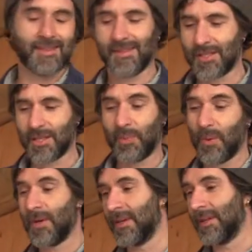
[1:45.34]
The
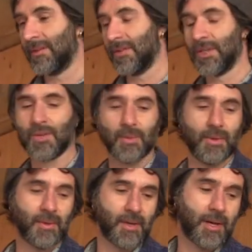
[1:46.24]
supported individual
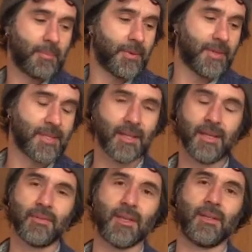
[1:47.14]
or couple that's
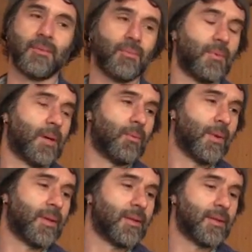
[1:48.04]
living in
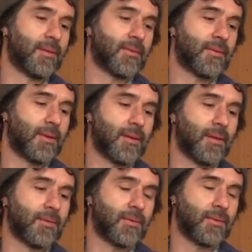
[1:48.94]
one of these
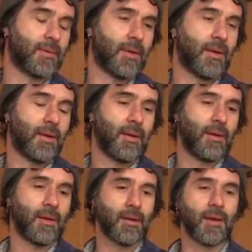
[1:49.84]
is
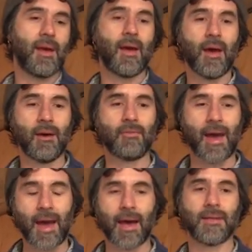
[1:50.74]
gonna have
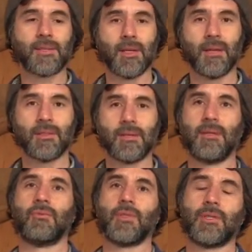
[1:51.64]
access to
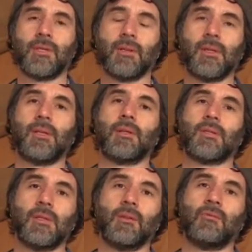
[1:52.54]
the
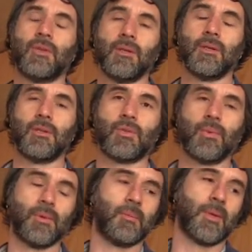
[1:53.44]
facilities in the village
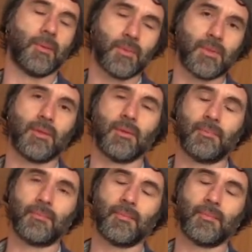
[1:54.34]
where they'll be able to